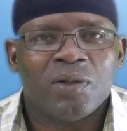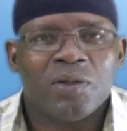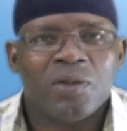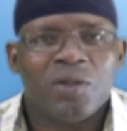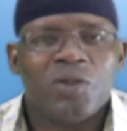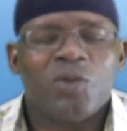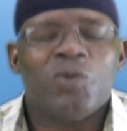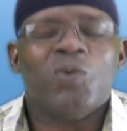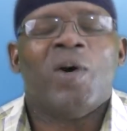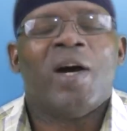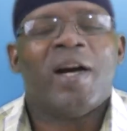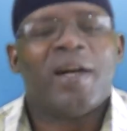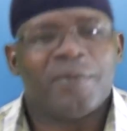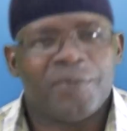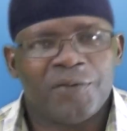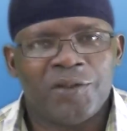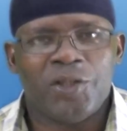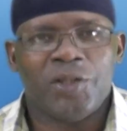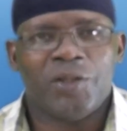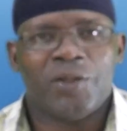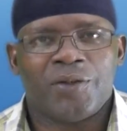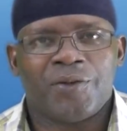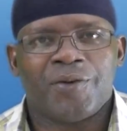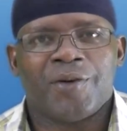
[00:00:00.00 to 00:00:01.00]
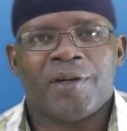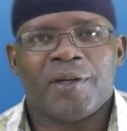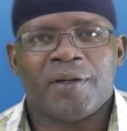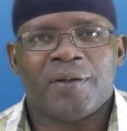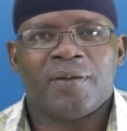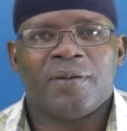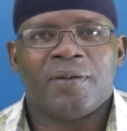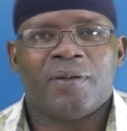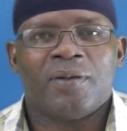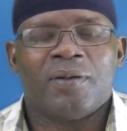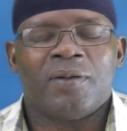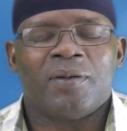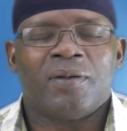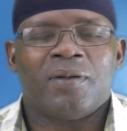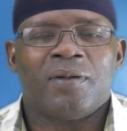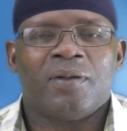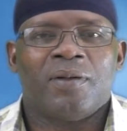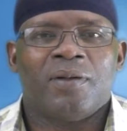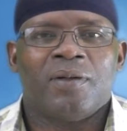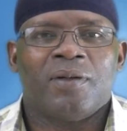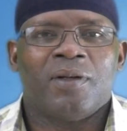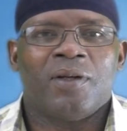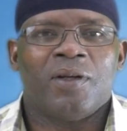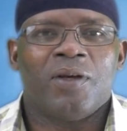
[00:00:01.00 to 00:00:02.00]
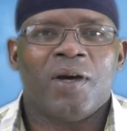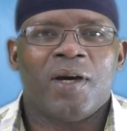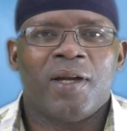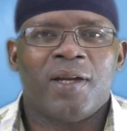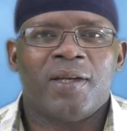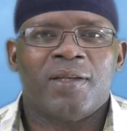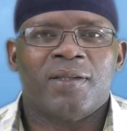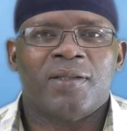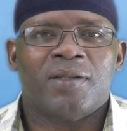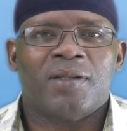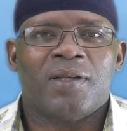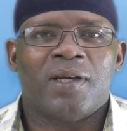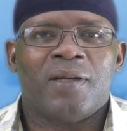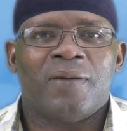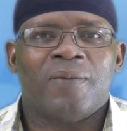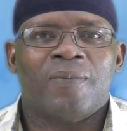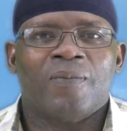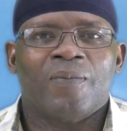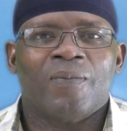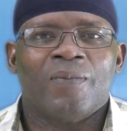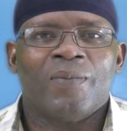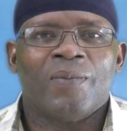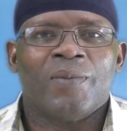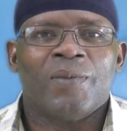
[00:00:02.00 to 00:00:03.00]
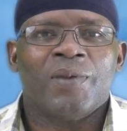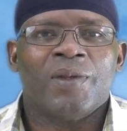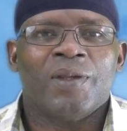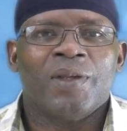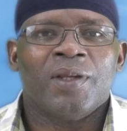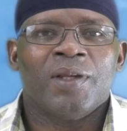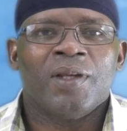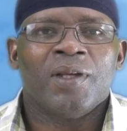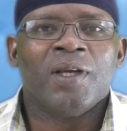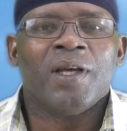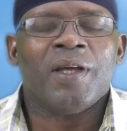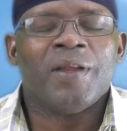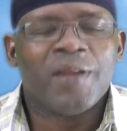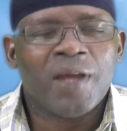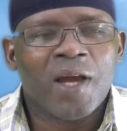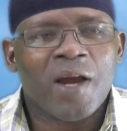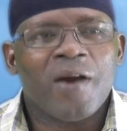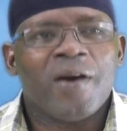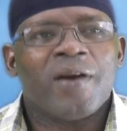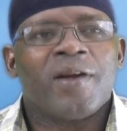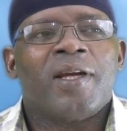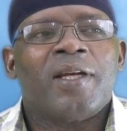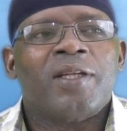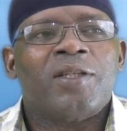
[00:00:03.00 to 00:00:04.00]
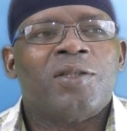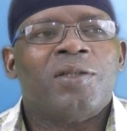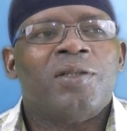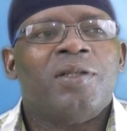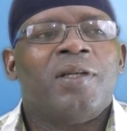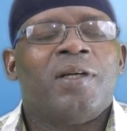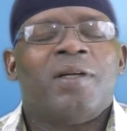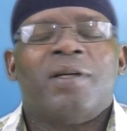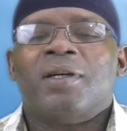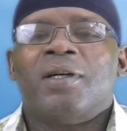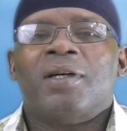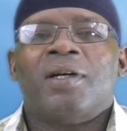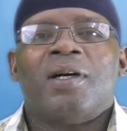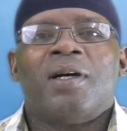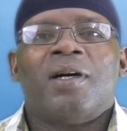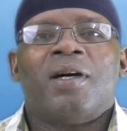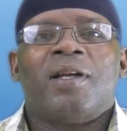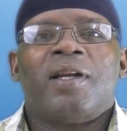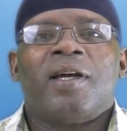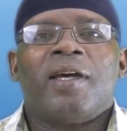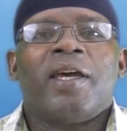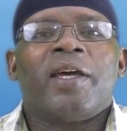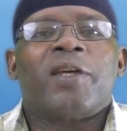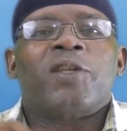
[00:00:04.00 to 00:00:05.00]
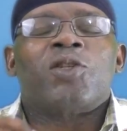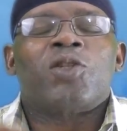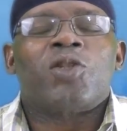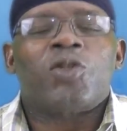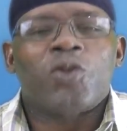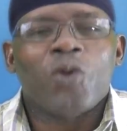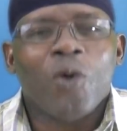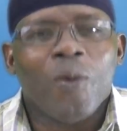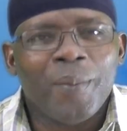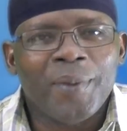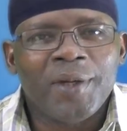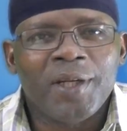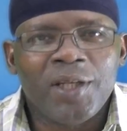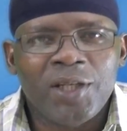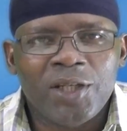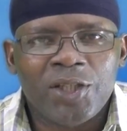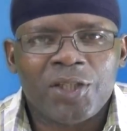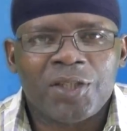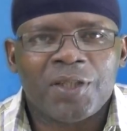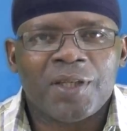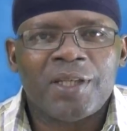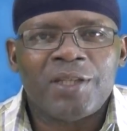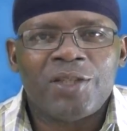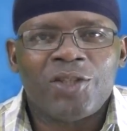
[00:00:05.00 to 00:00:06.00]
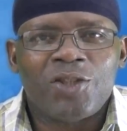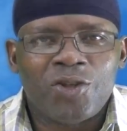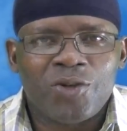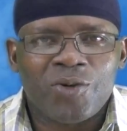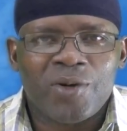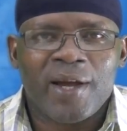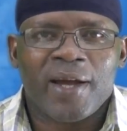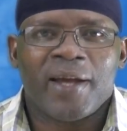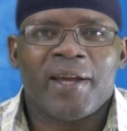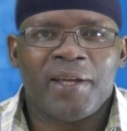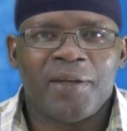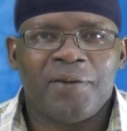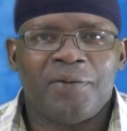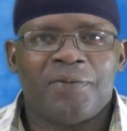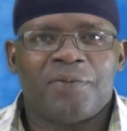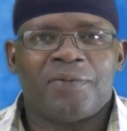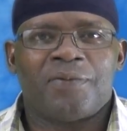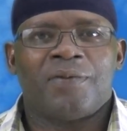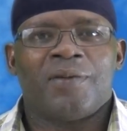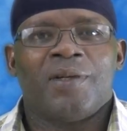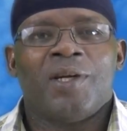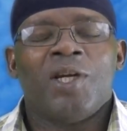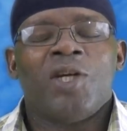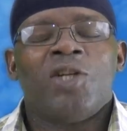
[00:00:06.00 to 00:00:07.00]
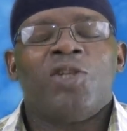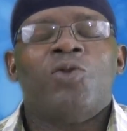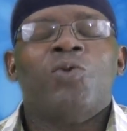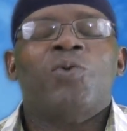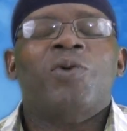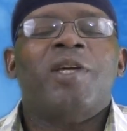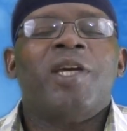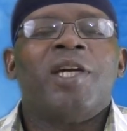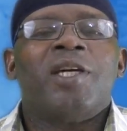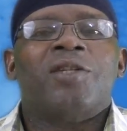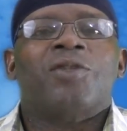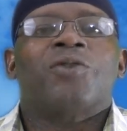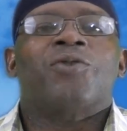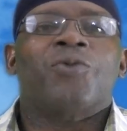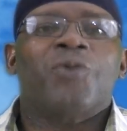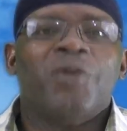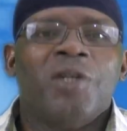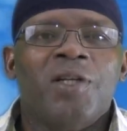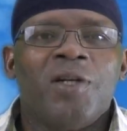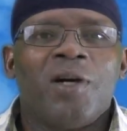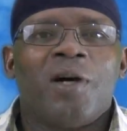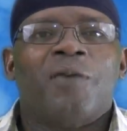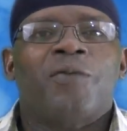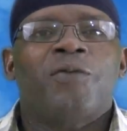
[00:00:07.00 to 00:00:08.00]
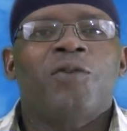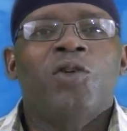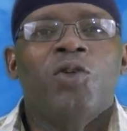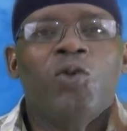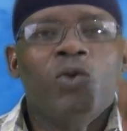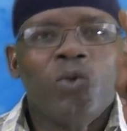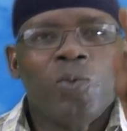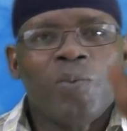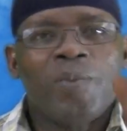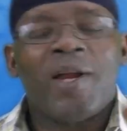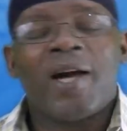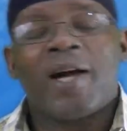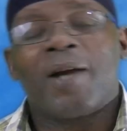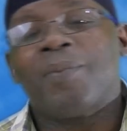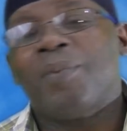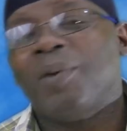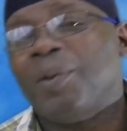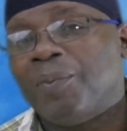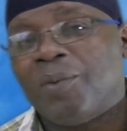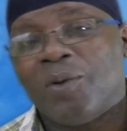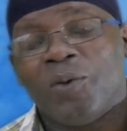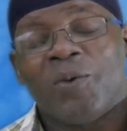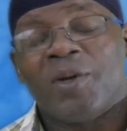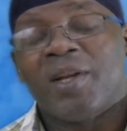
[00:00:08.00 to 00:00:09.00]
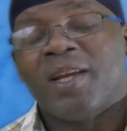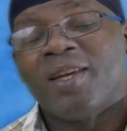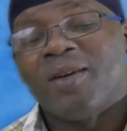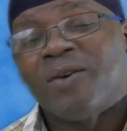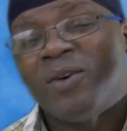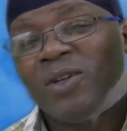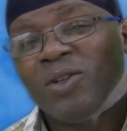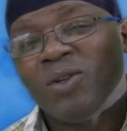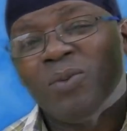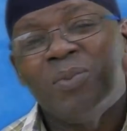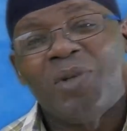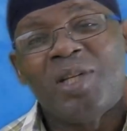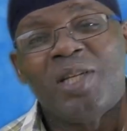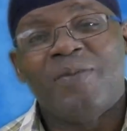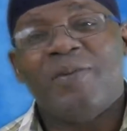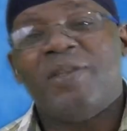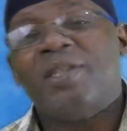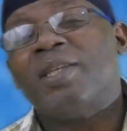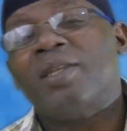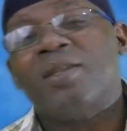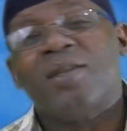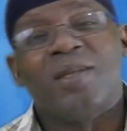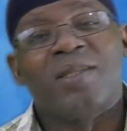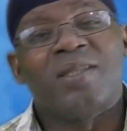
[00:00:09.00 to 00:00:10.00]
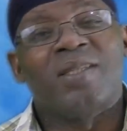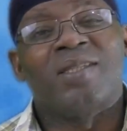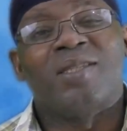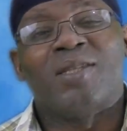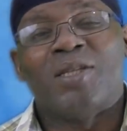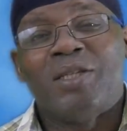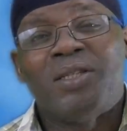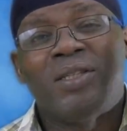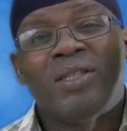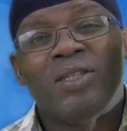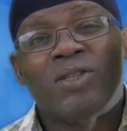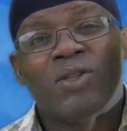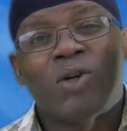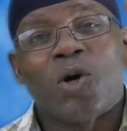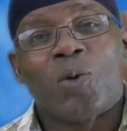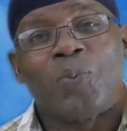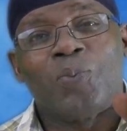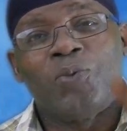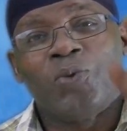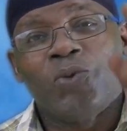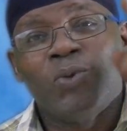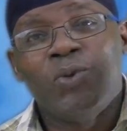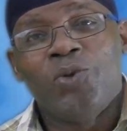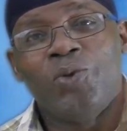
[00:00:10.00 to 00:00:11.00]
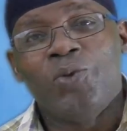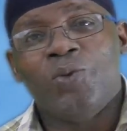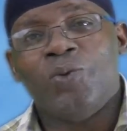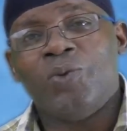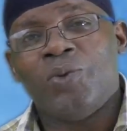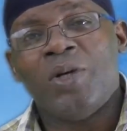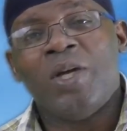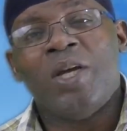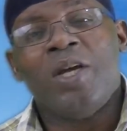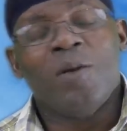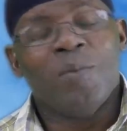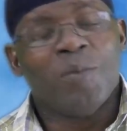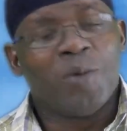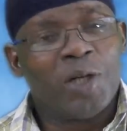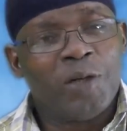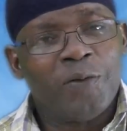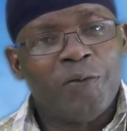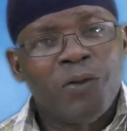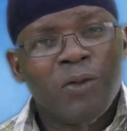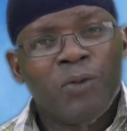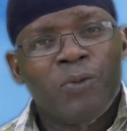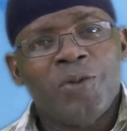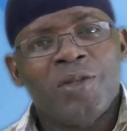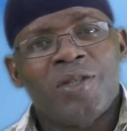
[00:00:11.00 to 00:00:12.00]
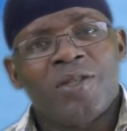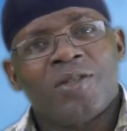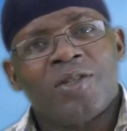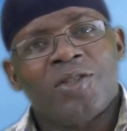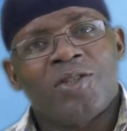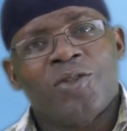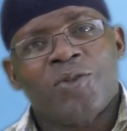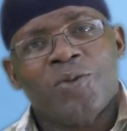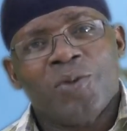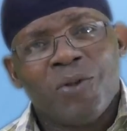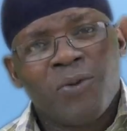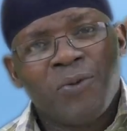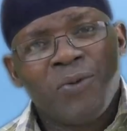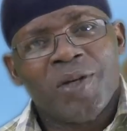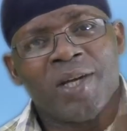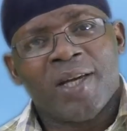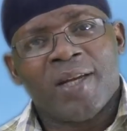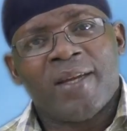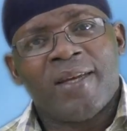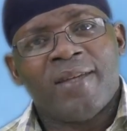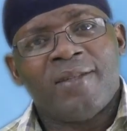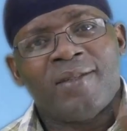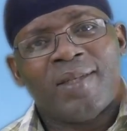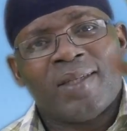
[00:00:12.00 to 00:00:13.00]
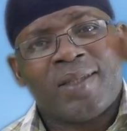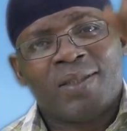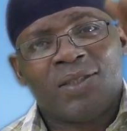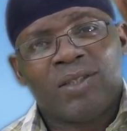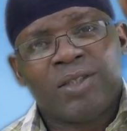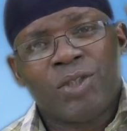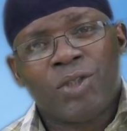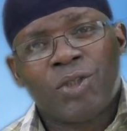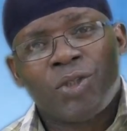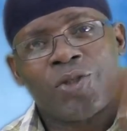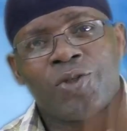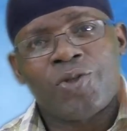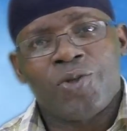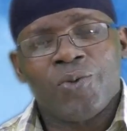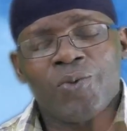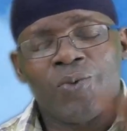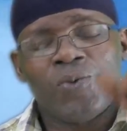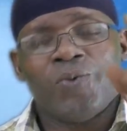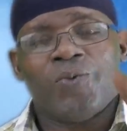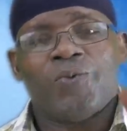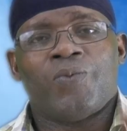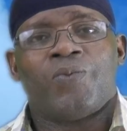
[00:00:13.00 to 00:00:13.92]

to have children. You understand? They are on an extermination drive to get rid of you black people. Whether you want to believe it or not, it is up to you. But if you research, you will realize that it is true.